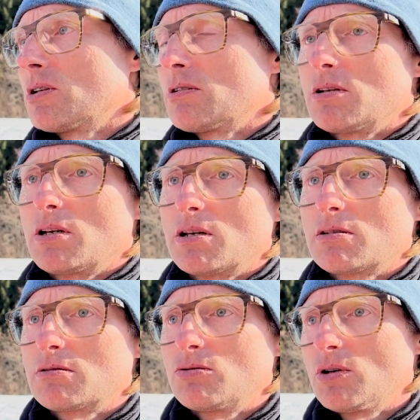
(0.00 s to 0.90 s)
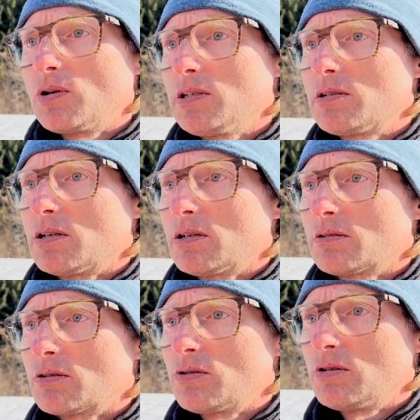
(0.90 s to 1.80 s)
And I guess sooner or later,
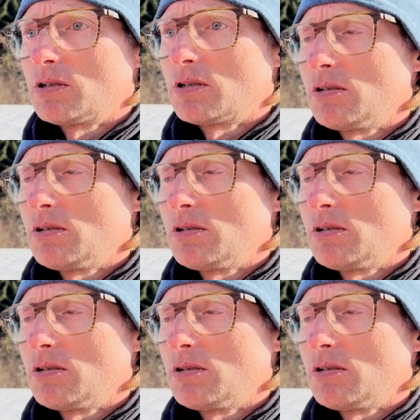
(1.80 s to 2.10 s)
all the